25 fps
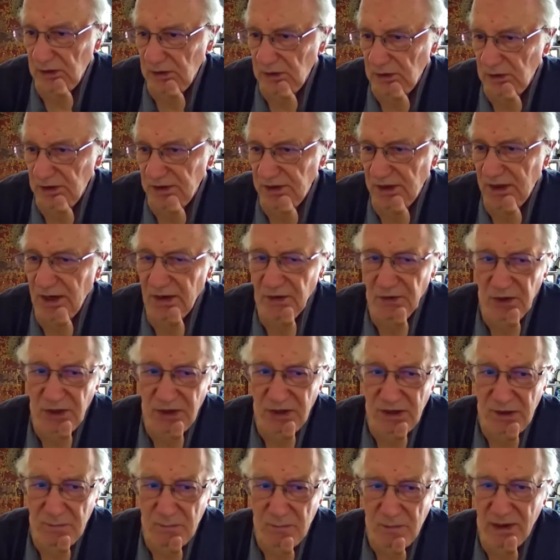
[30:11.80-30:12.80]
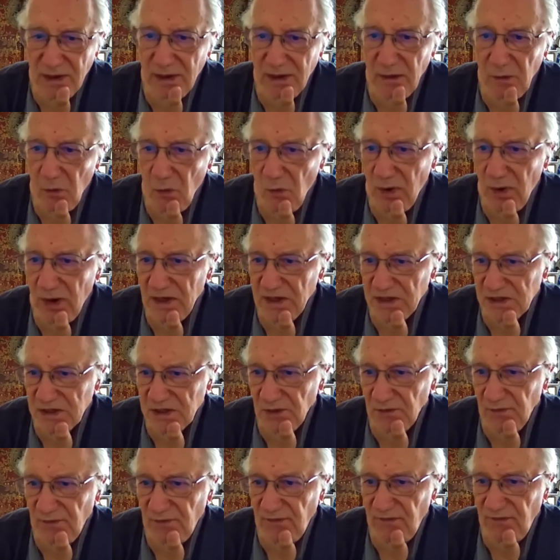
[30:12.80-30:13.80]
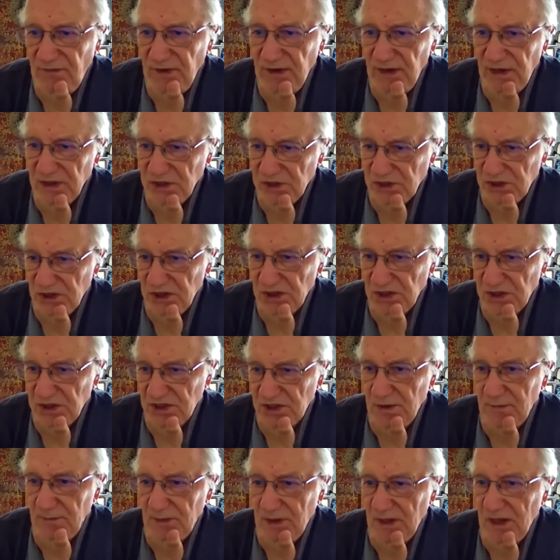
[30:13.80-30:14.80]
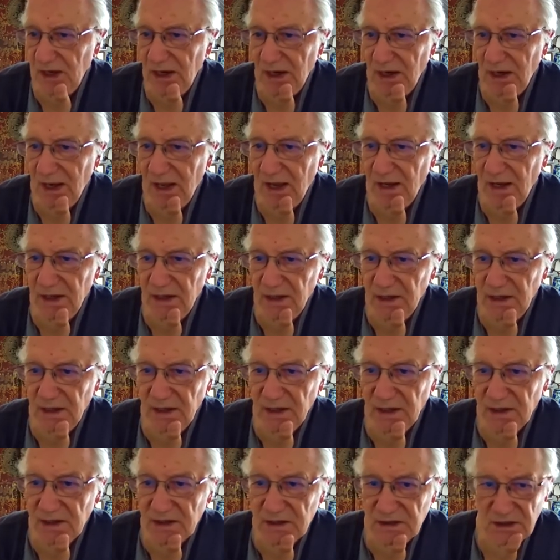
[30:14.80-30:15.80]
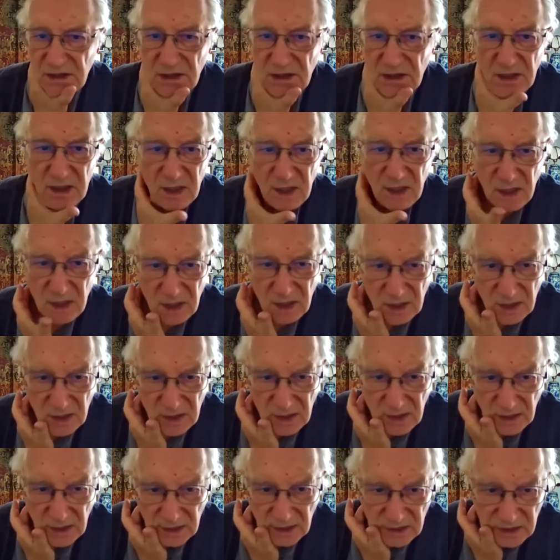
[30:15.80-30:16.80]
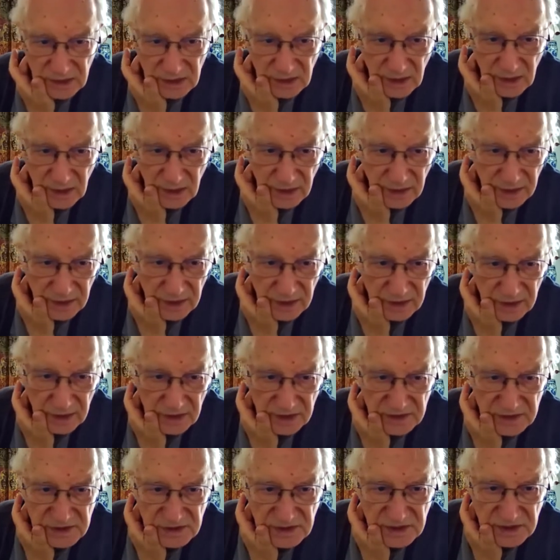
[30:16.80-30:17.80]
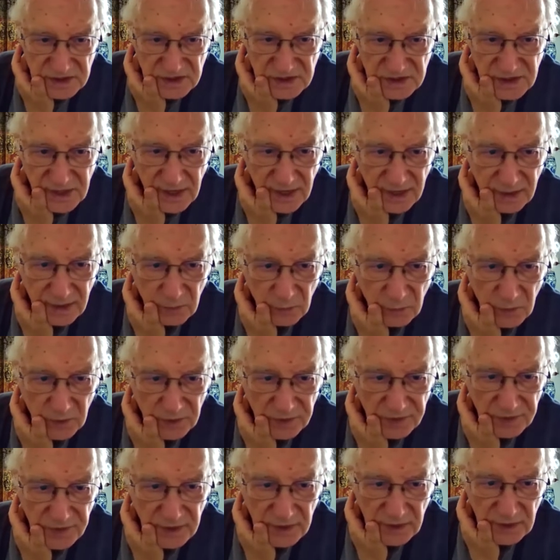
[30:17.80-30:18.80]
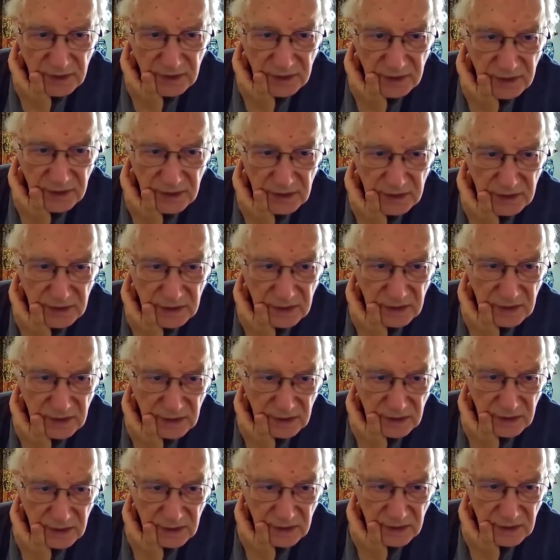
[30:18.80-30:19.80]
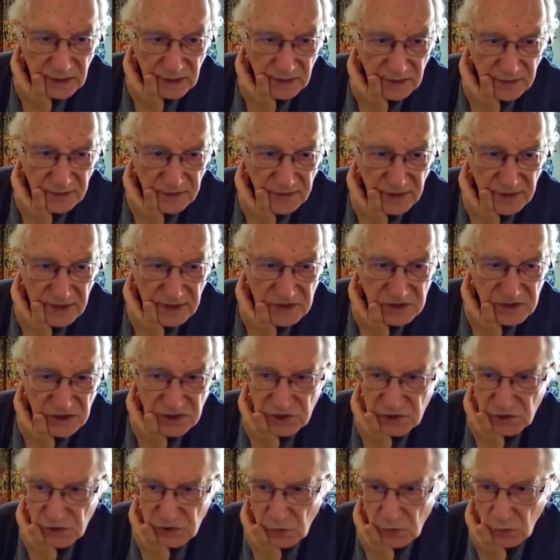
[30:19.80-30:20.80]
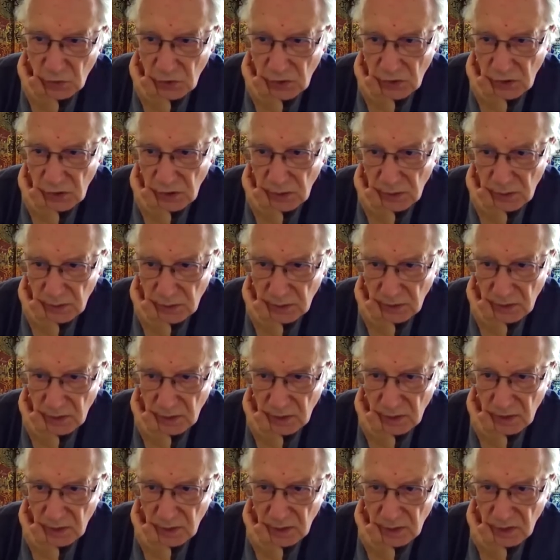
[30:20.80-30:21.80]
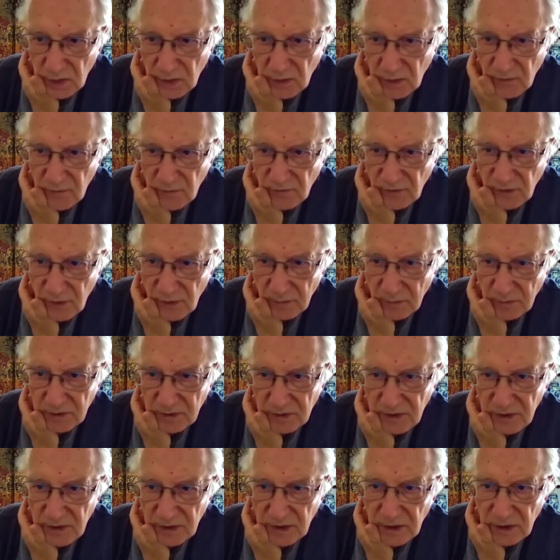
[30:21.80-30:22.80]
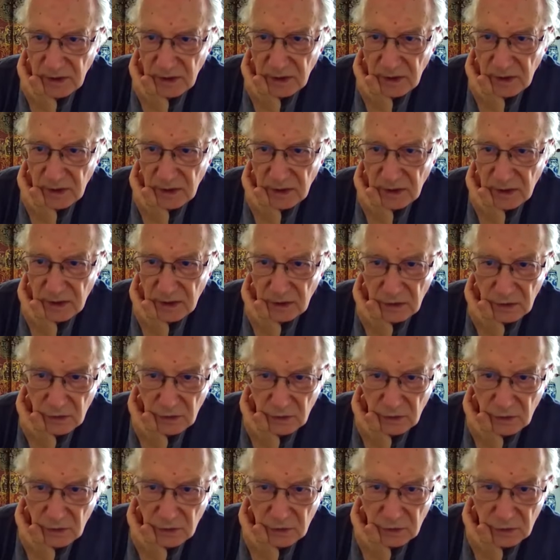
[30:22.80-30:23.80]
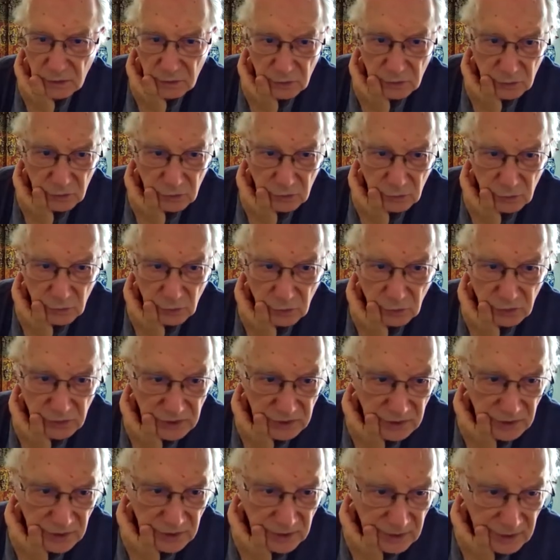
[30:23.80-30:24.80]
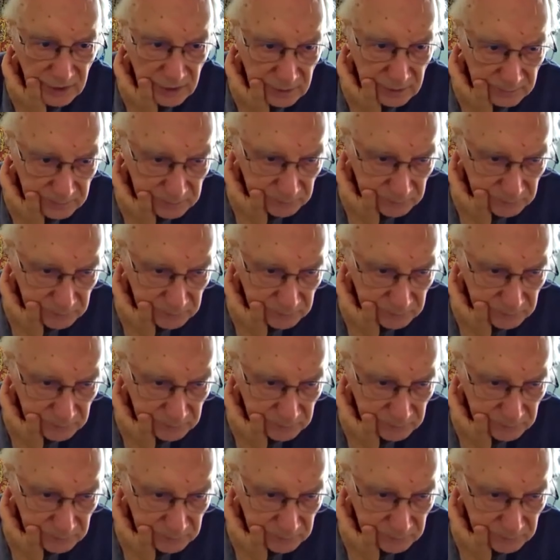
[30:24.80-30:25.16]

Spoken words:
There are really many ways of finishing something like this. Here in this design, what they did, they just took from here to here.